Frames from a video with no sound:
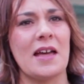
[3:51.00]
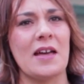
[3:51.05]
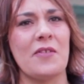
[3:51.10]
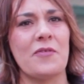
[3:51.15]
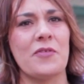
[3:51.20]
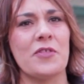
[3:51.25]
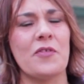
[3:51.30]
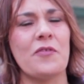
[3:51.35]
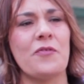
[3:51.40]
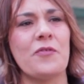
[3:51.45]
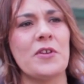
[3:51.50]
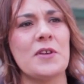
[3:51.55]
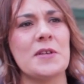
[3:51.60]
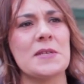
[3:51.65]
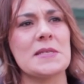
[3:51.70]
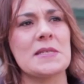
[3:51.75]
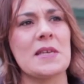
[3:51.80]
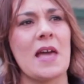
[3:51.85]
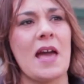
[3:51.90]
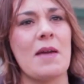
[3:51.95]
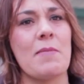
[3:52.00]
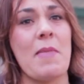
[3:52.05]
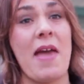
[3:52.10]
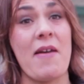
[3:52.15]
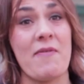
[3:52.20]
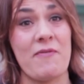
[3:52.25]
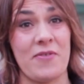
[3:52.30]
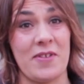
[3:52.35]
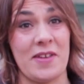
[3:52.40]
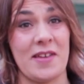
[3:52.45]
for the first time
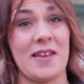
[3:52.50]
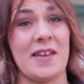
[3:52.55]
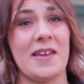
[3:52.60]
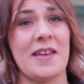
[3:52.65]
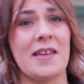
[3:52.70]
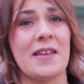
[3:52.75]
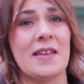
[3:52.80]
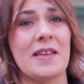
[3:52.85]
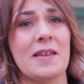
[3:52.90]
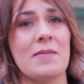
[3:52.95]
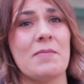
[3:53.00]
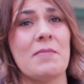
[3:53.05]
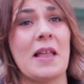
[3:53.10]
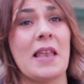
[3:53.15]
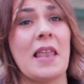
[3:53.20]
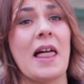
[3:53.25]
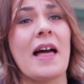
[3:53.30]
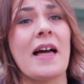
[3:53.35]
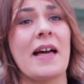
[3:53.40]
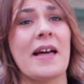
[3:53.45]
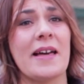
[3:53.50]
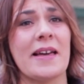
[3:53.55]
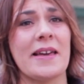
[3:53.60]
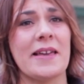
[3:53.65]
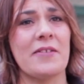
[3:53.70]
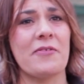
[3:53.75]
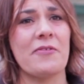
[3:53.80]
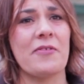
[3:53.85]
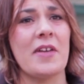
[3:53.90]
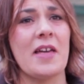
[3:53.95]
ever in my
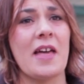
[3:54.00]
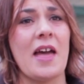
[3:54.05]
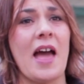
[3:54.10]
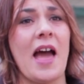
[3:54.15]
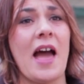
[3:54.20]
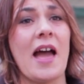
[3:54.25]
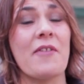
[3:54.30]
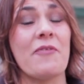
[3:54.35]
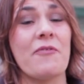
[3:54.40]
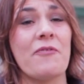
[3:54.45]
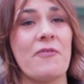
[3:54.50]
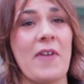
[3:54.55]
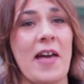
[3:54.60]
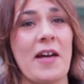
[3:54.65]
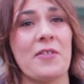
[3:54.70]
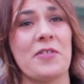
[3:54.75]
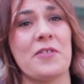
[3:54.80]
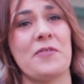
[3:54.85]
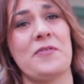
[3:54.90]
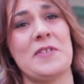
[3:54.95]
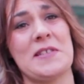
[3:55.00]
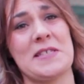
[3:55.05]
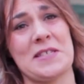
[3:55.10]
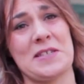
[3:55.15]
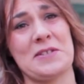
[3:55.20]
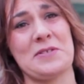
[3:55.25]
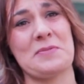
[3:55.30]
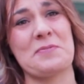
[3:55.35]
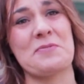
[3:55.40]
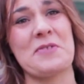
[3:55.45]
life, I felt the
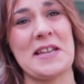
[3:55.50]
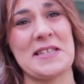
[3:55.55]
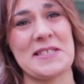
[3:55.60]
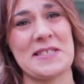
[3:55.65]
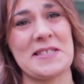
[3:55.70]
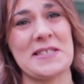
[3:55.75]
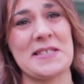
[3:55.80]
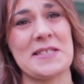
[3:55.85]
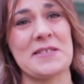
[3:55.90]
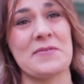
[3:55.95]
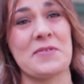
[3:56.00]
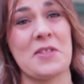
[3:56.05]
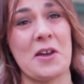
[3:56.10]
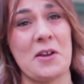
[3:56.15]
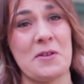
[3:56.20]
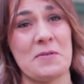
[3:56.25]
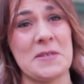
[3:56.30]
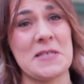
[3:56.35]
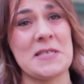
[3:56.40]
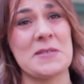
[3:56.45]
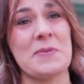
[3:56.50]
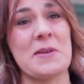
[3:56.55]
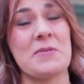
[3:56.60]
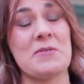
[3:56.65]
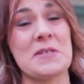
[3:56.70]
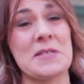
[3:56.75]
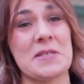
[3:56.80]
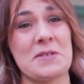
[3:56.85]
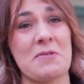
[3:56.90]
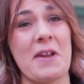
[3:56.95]
physical presence of the Holy
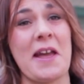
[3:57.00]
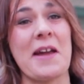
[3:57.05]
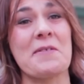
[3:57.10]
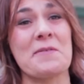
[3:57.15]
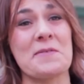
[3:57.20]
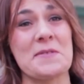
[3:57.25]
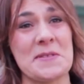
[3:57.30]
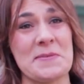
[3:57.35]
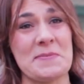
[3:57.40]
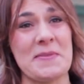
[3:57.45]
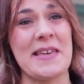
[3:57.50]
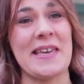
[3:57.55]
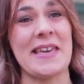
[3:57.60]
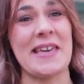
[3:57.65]
Spirit surround me,